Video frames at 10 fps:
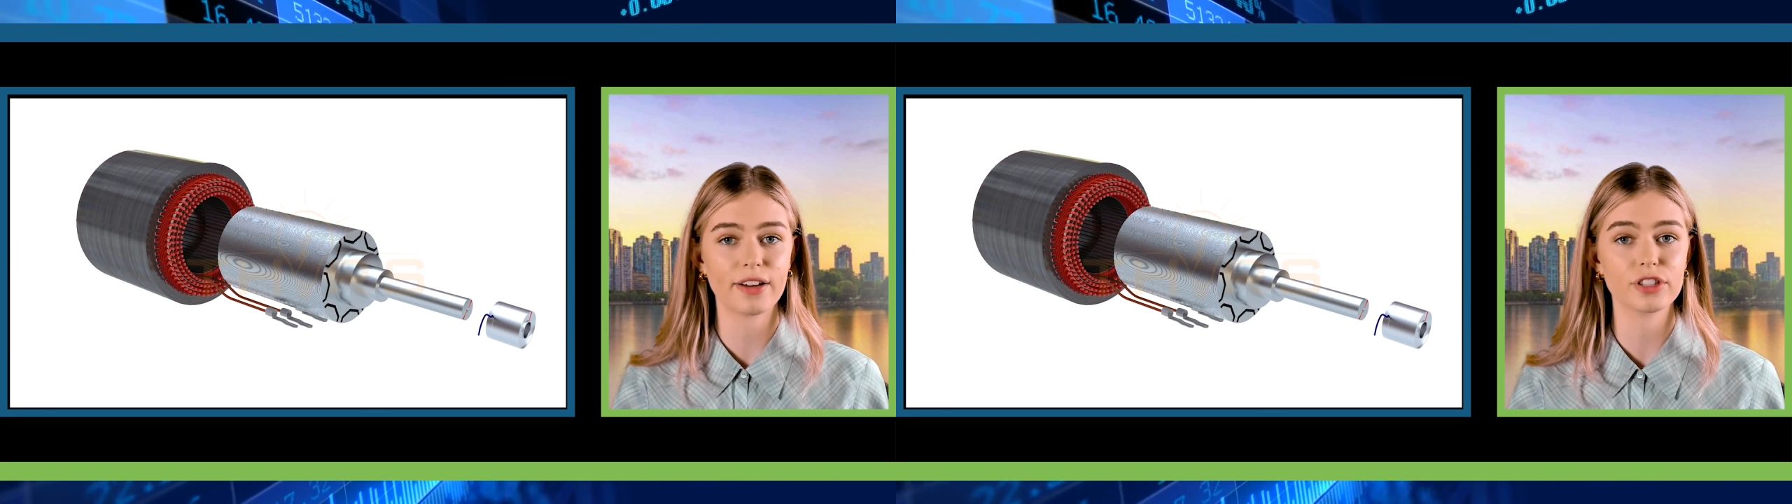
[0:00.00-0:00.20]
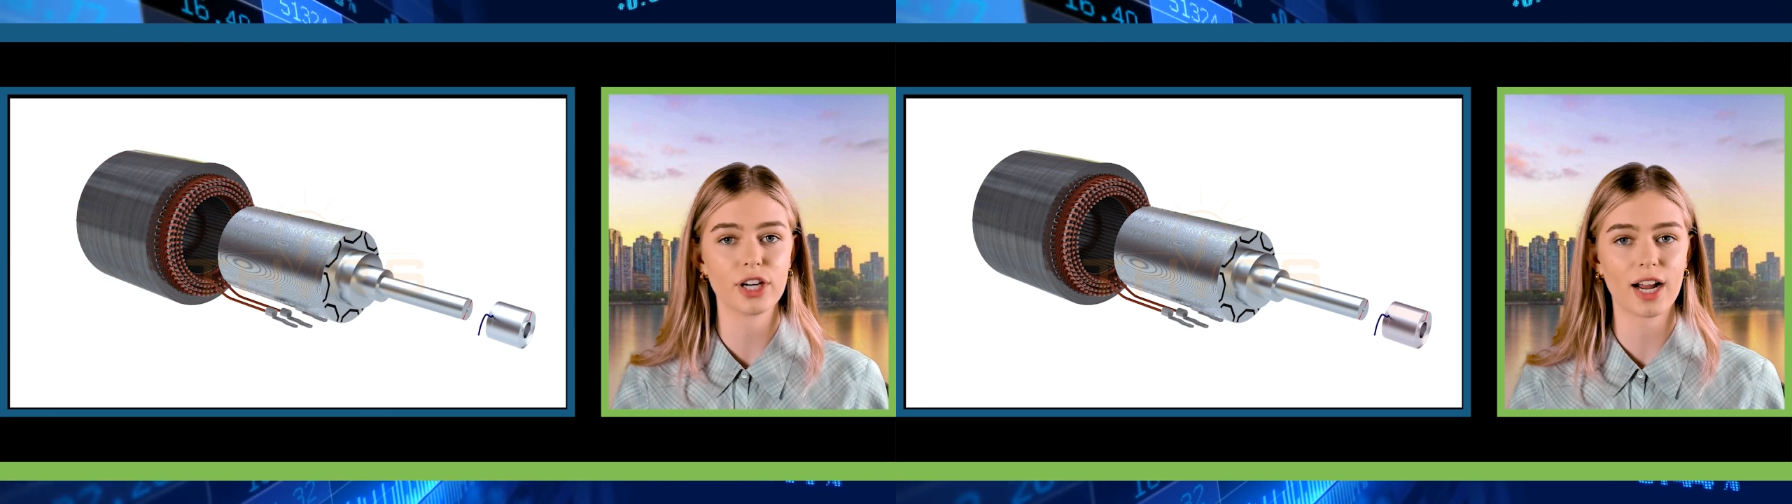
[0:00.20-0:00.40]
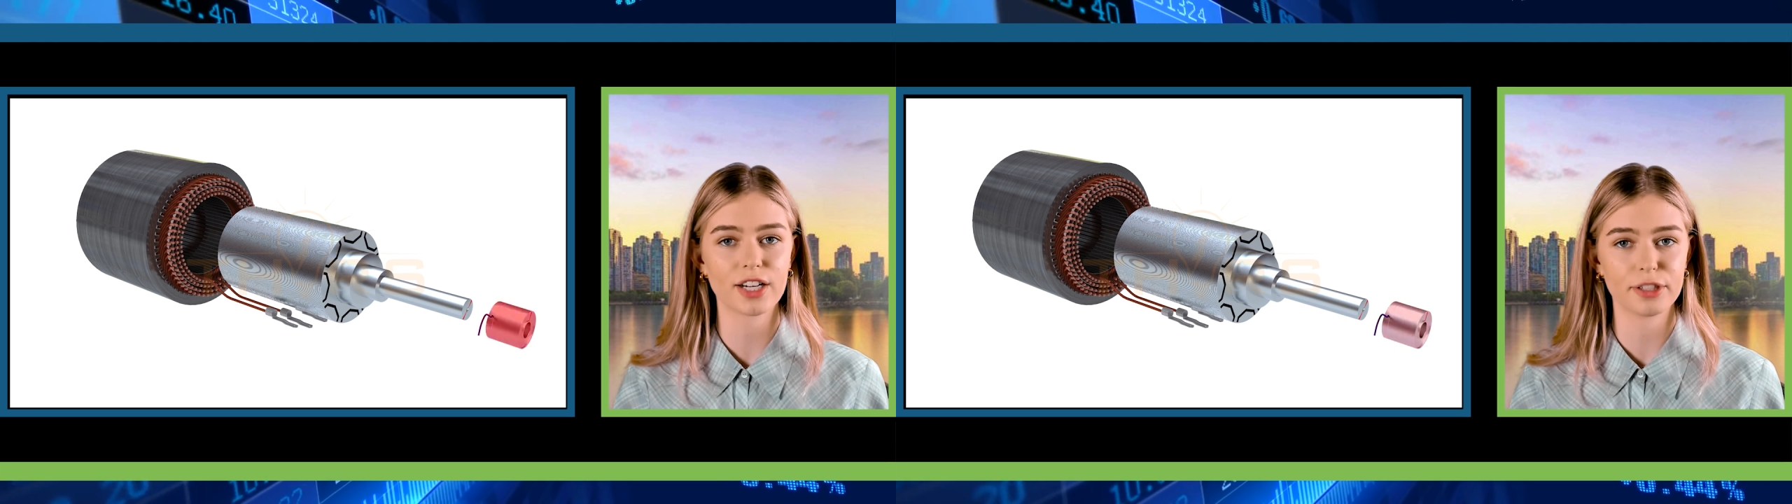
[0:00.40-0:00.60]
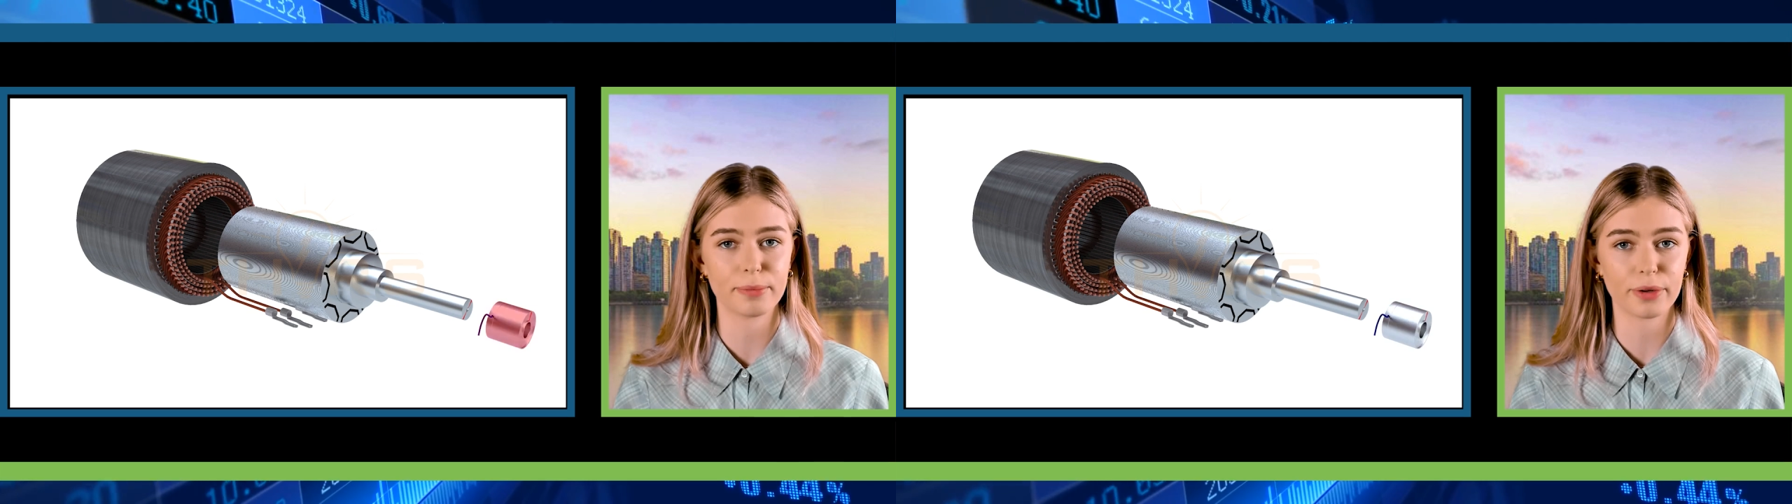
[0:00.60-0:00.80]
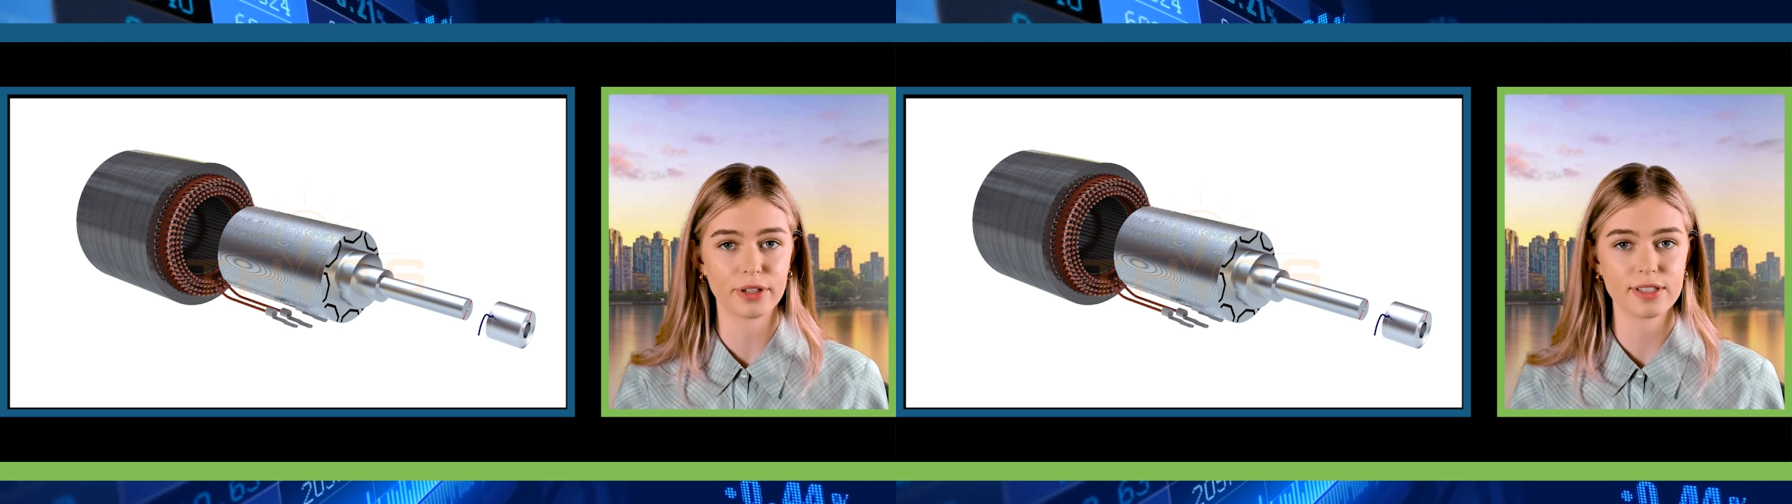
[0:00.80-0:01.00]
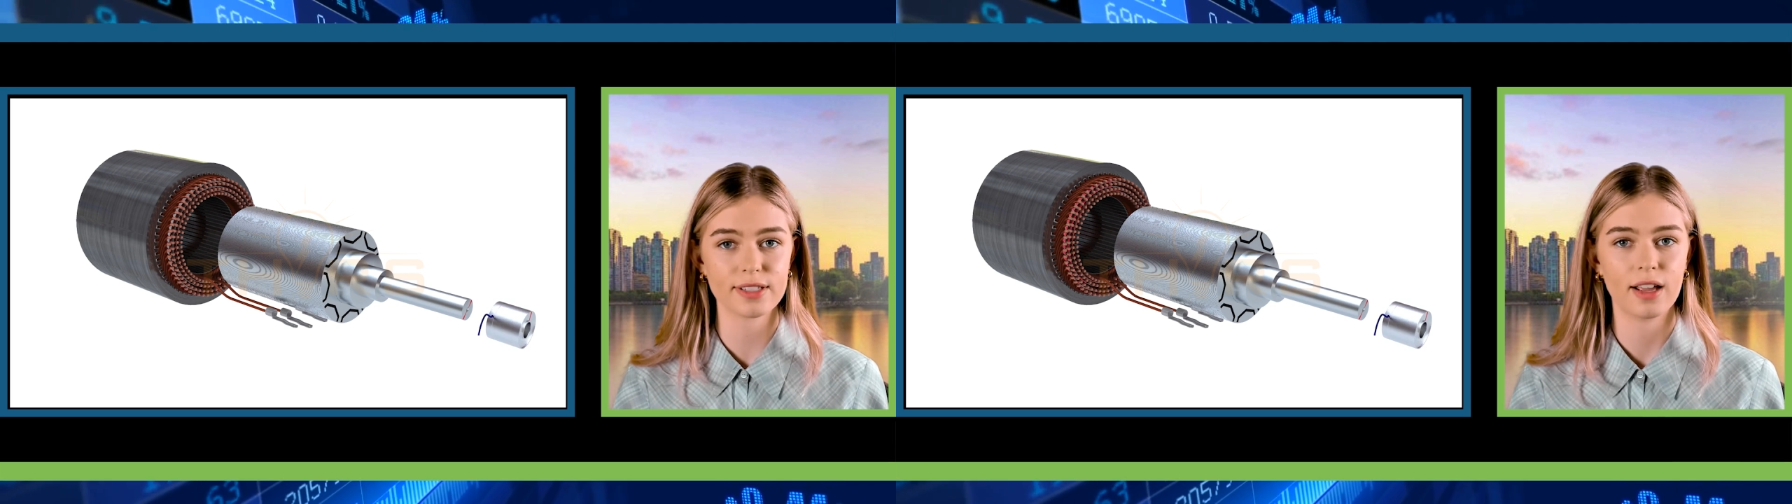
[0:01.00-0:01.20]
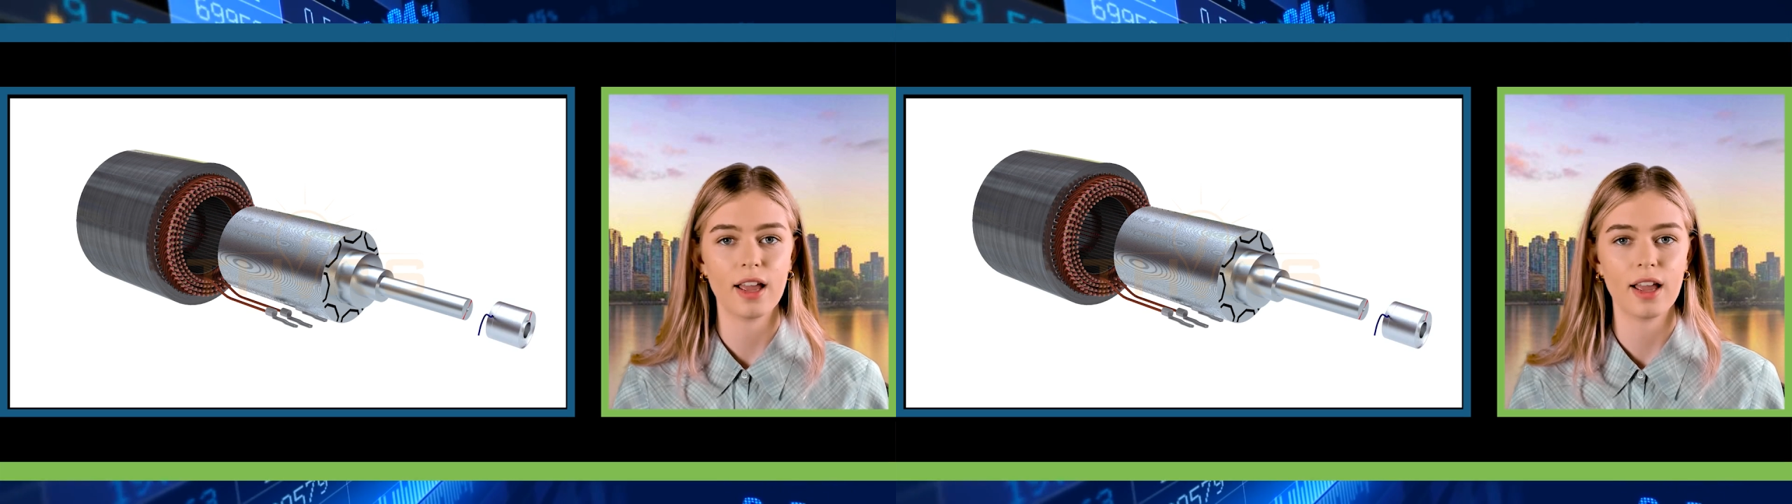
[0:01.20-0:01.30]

for traction motors,